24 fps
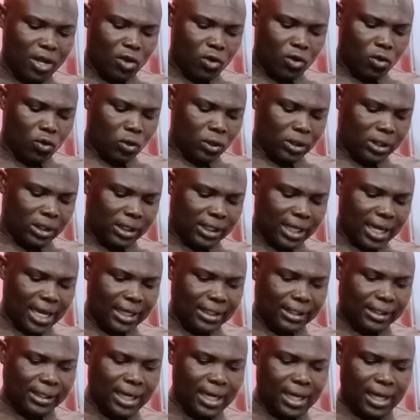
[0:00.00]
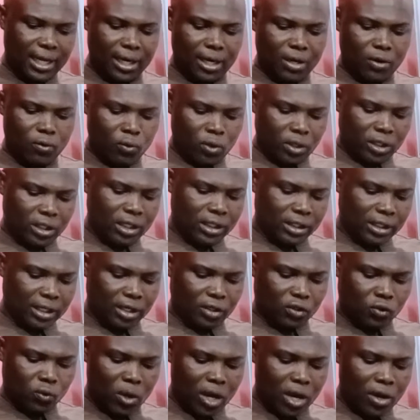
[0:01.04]
root 13, which is the
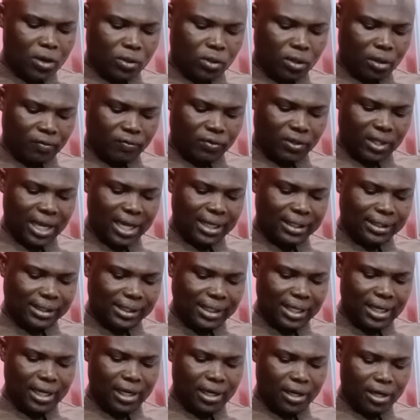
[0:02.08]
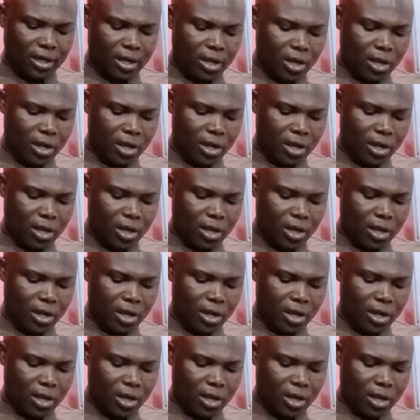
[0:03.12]
square root of 13,